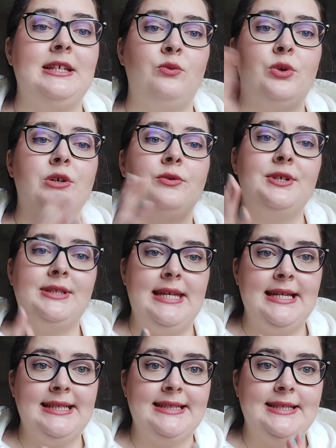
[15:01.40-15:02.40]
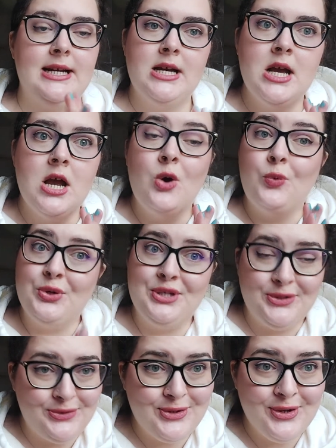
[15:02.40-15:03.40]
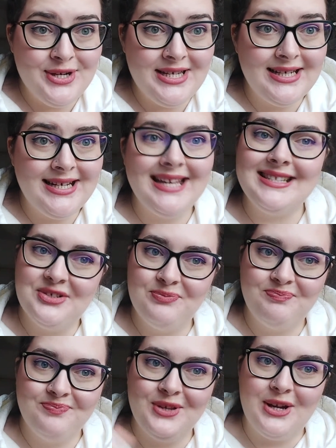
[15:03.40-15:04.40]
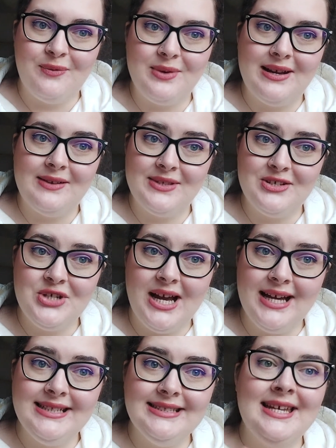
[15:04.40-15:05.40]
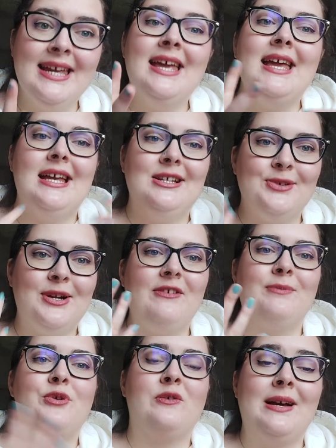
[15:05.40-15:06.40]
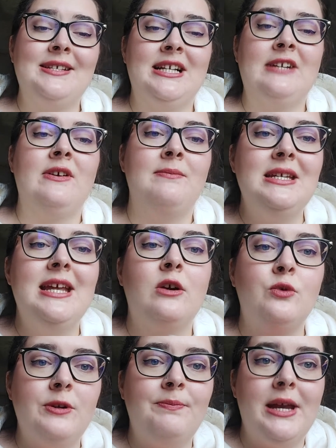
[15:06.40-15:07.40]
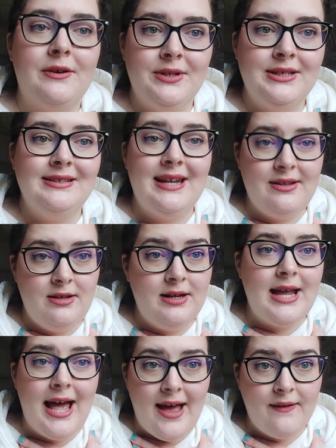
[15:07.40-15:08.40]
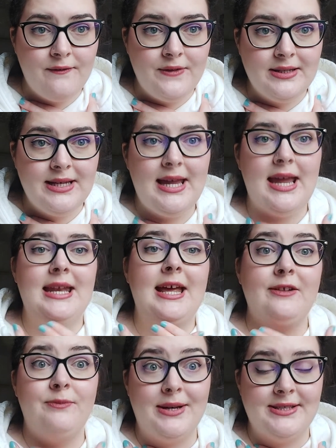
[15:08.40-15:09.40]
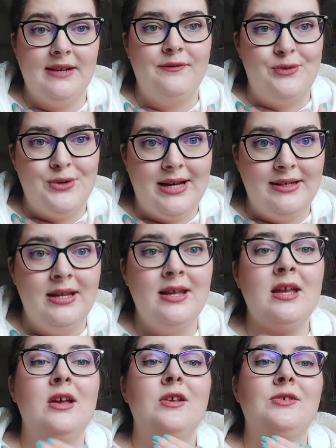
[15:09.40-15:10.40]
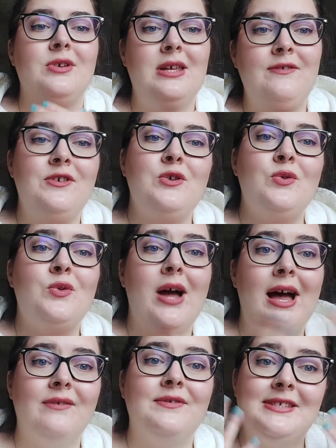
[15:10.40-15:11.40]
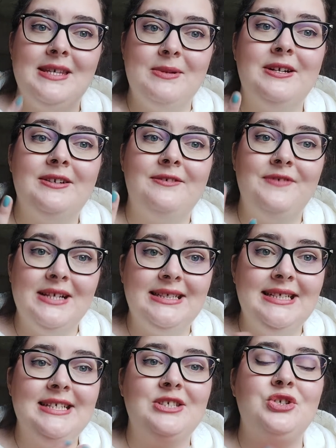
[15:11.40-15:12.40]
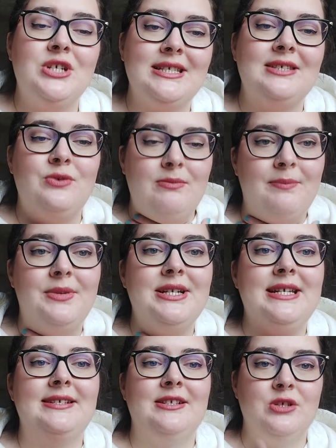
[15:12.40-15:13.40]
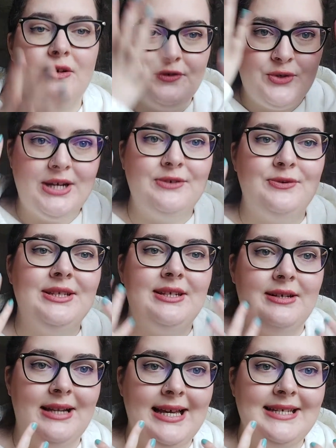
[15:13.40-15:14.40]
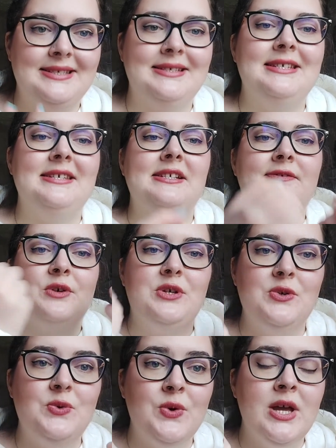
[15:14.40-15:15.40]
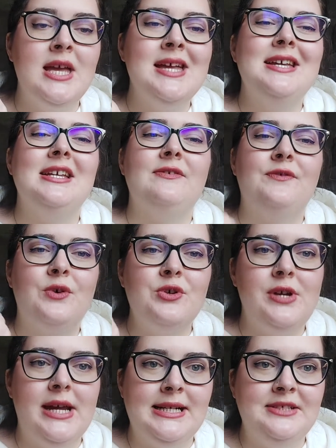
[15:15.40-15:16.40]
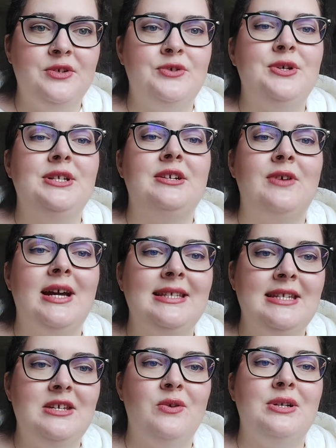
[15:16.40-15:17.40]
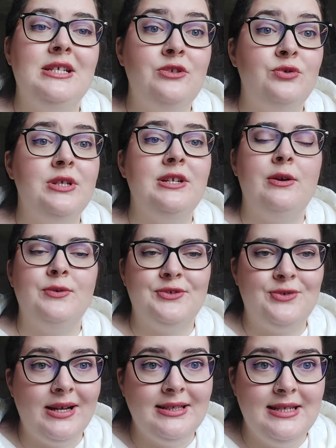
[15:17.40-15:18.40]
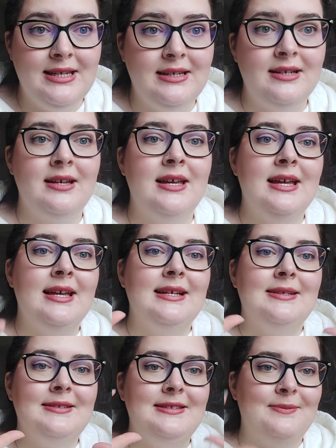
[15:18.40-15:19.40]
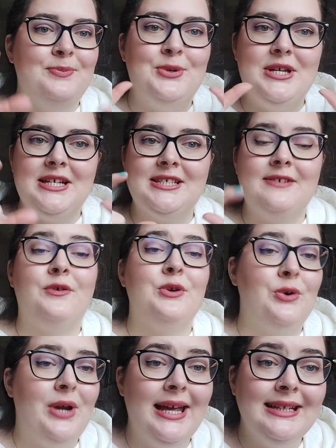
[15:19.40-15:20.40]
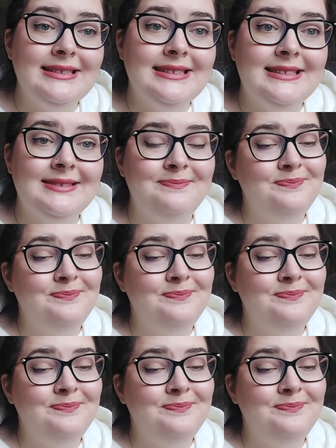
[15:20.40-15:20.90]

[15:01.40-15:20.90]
and work on the things that were destroyed, as you know, when I was a child, and sort of improve myself and be that good parent that I didn't have, and help myself through that. So if you have similar feelings, just remember this and sort of try to internalize that this is for you, it's for your health, you're doing the right thing, you're literally reconstructing the bricks for your health.